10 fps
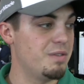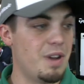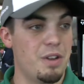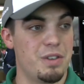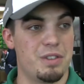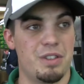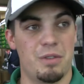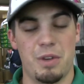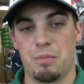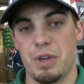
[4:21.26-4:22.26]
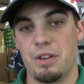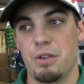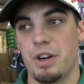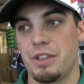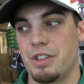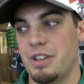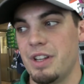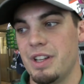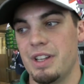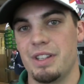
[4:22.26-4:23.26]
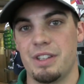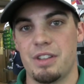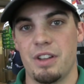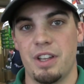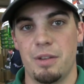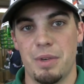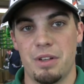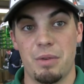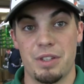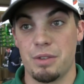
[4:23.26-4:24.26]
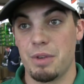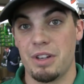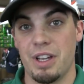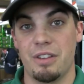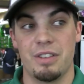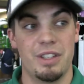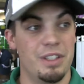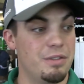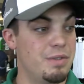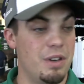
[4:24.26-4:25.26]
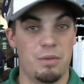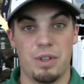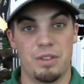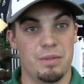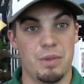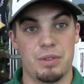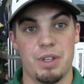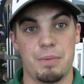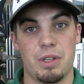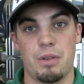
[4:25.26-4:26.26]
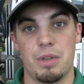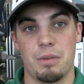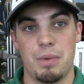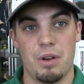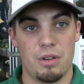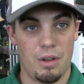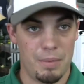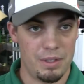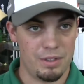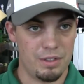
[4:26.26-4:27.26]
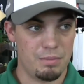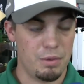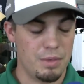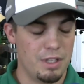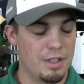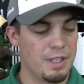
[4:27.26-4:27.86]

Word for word: Fowler started wearing bright orange, and that's all anybody wants to wear now. It's very, one of the most up-and-coming apparel companies is Puma.